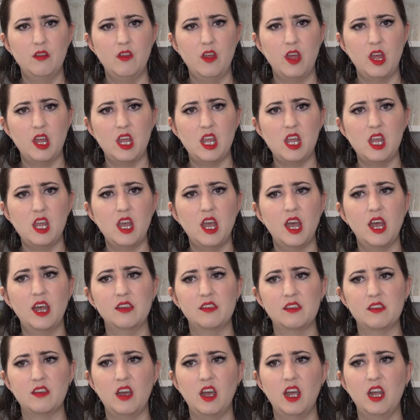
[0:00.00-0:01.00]
that he
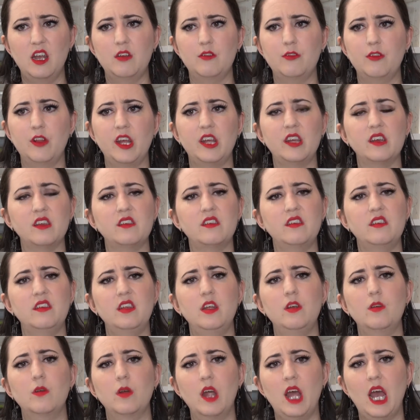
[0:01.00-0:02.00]
has kind of like a
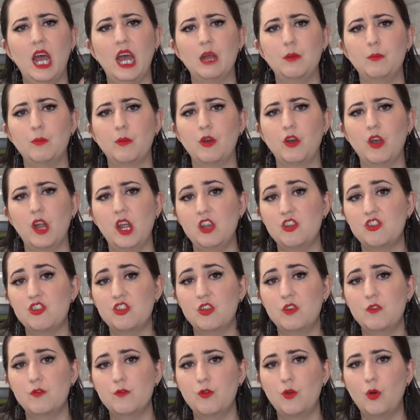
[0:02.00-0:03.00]
secret
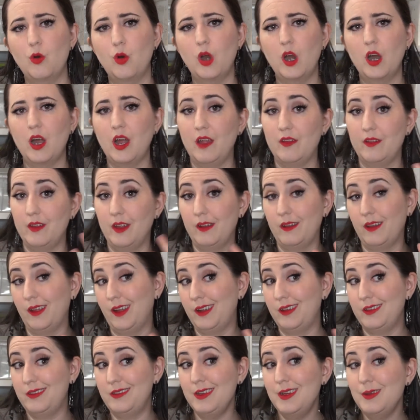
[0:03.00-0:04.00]
admiration for and that
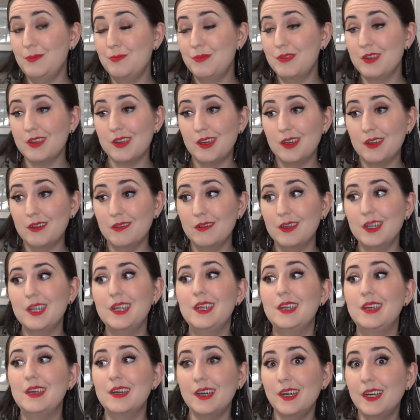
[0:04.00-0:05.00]
like deep down
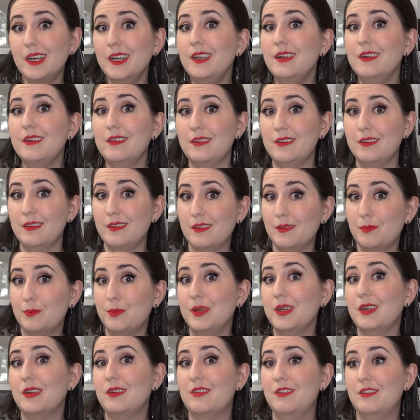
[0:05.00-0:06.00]
he kind of
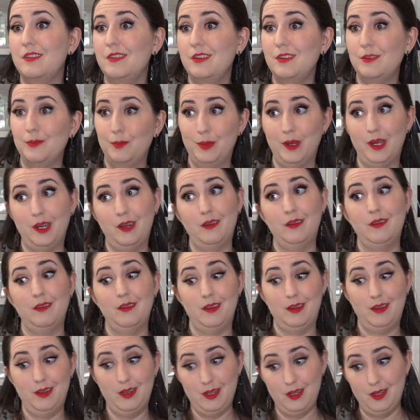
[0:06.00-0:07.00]
suspects she's better
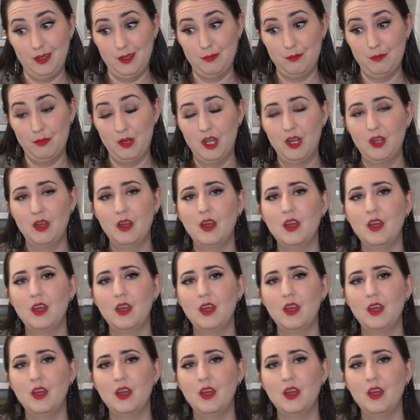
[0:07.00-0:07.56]
than him.